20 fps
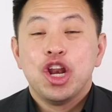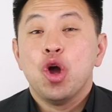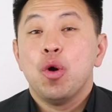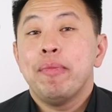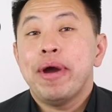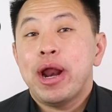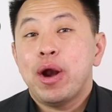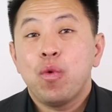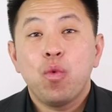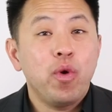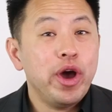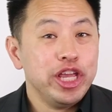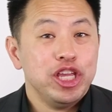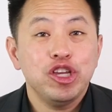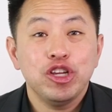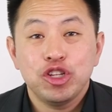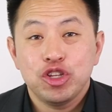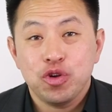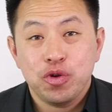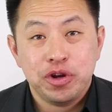No matter what
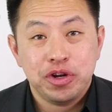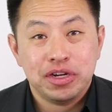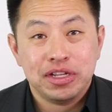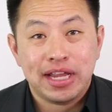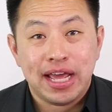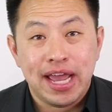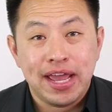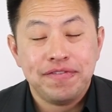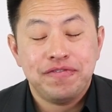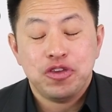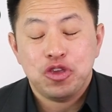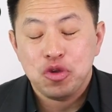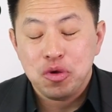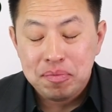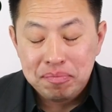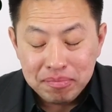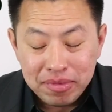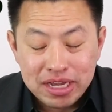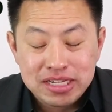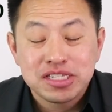you do in your life,
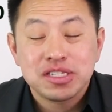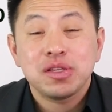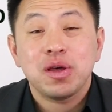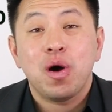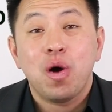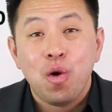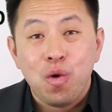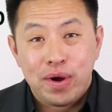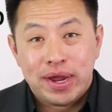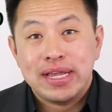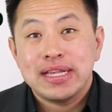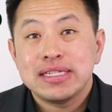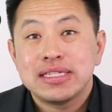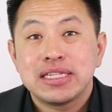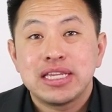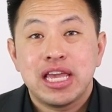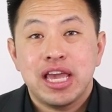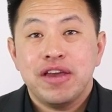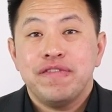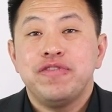you must
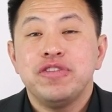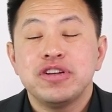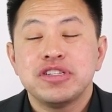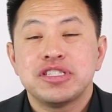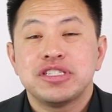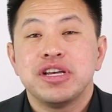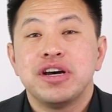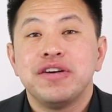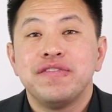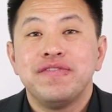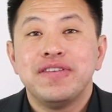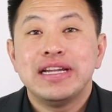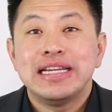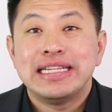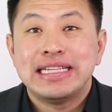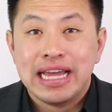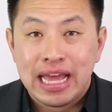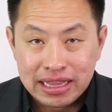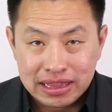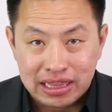always give yourself
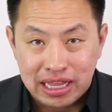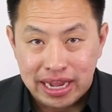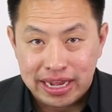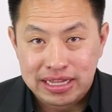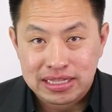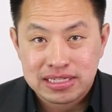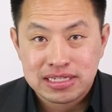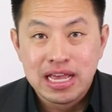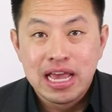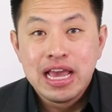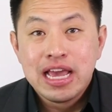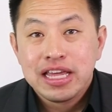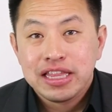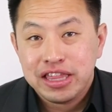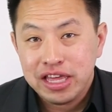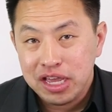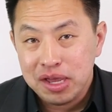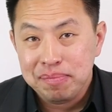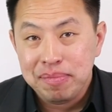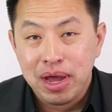deadlines.
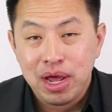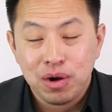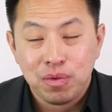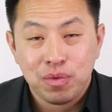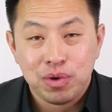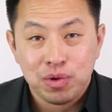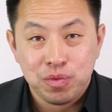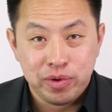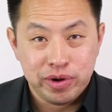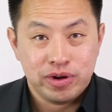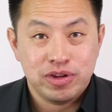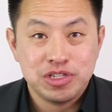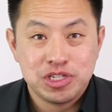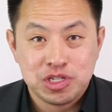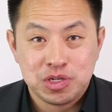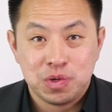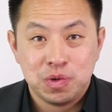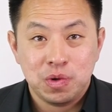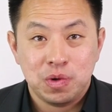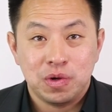Think about it when we're in
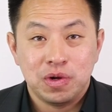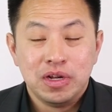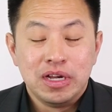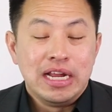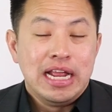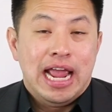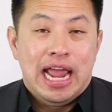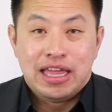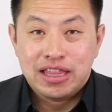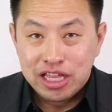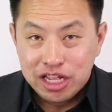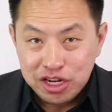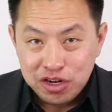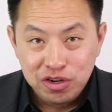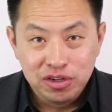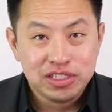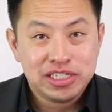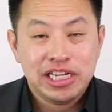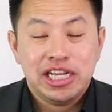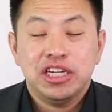school and then
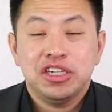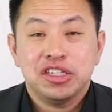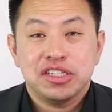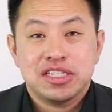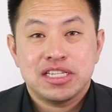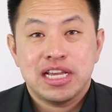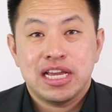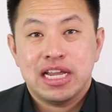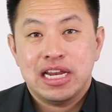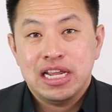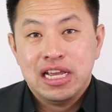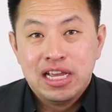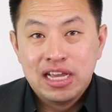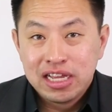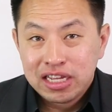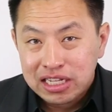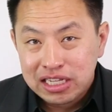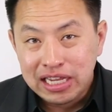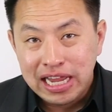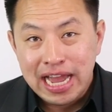your teacher said,
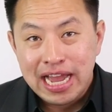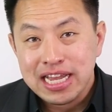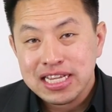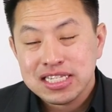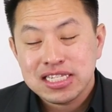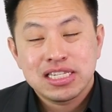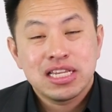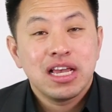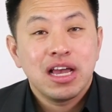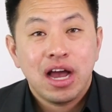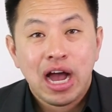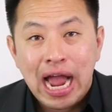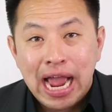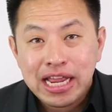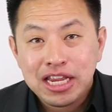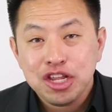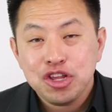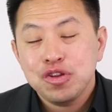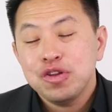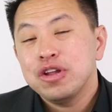class,
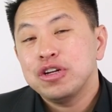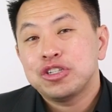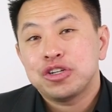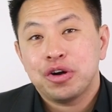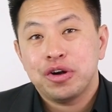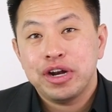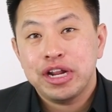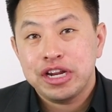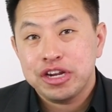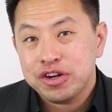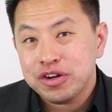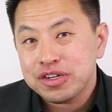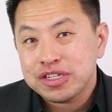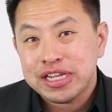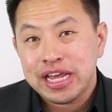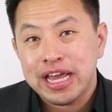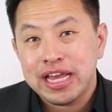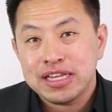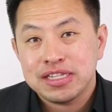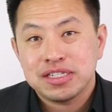I need you to turn in your
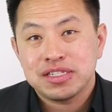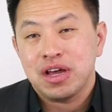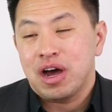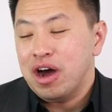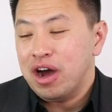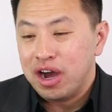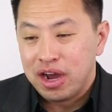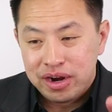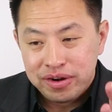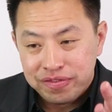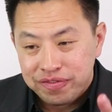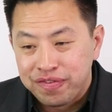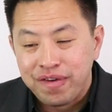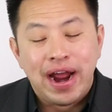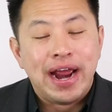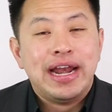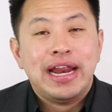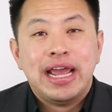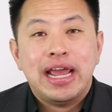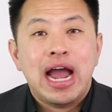test on
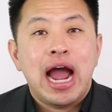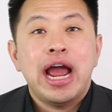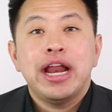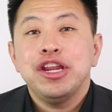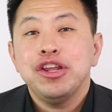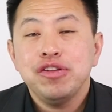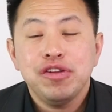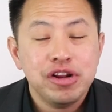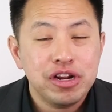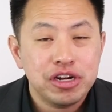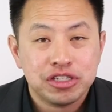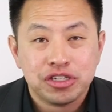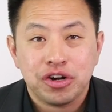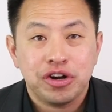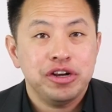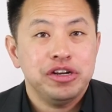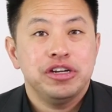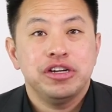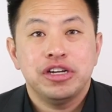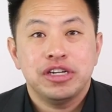Friday. I need you to
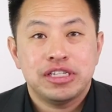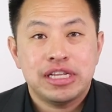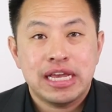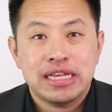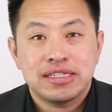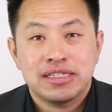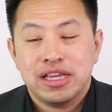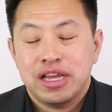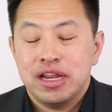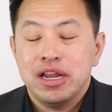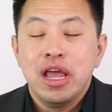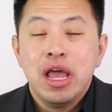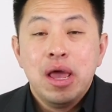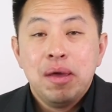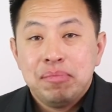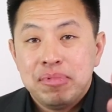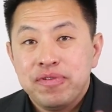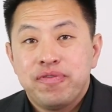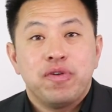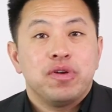turn your test in
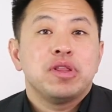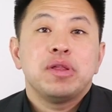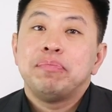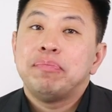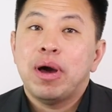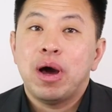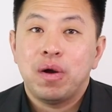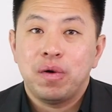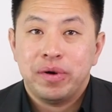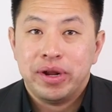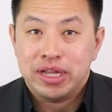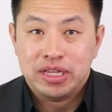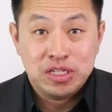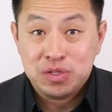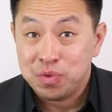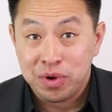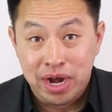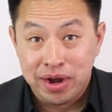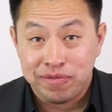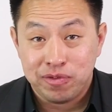before the bell
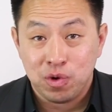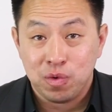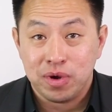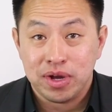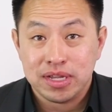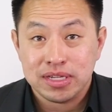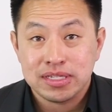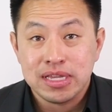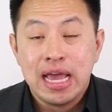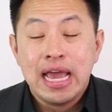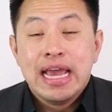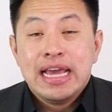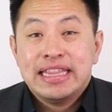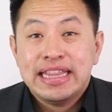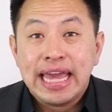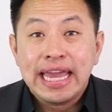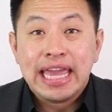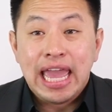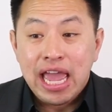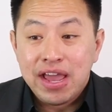rings, whatever it was. They